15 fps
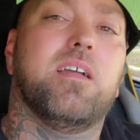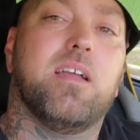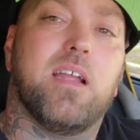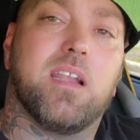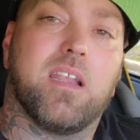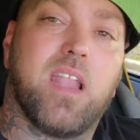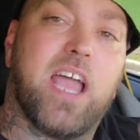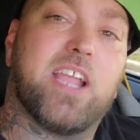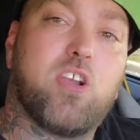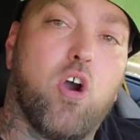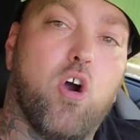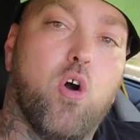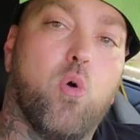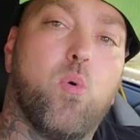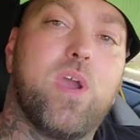And like
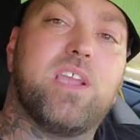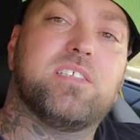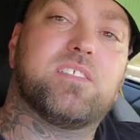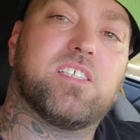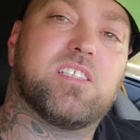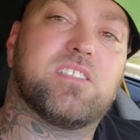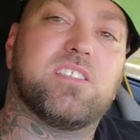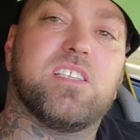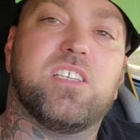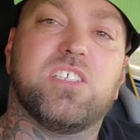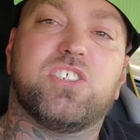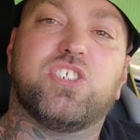always, this is